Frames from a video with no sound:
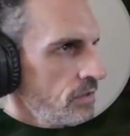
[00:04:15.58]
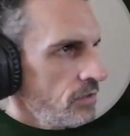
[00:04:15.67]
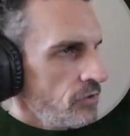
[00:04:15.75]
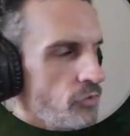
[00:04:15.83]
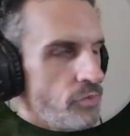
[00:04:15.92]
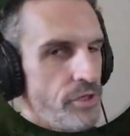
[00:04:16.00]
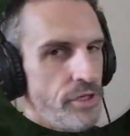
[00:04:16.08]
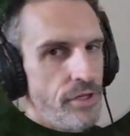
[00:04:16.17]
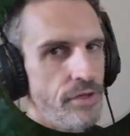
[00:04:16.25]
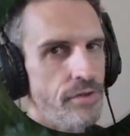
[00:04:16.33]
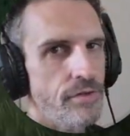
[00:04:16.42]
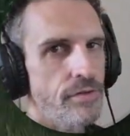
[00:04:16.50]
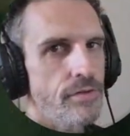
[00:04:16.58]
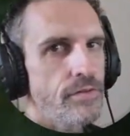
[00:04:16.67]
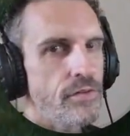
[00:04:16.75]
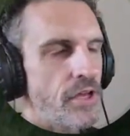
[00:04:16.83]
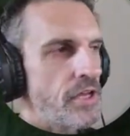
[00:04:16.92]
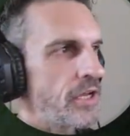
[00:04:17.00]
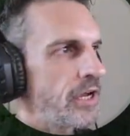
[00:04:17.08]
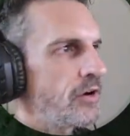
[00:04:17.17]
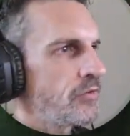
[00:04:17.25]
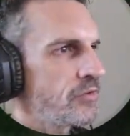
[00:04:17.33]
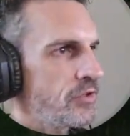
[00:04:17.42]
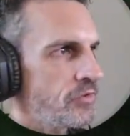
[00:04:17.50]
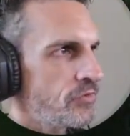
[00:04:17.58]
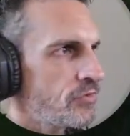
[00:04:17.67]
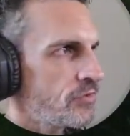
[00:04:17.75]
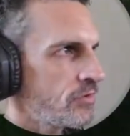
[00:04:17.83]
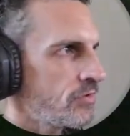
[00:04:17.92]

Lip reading: you'll be taking out these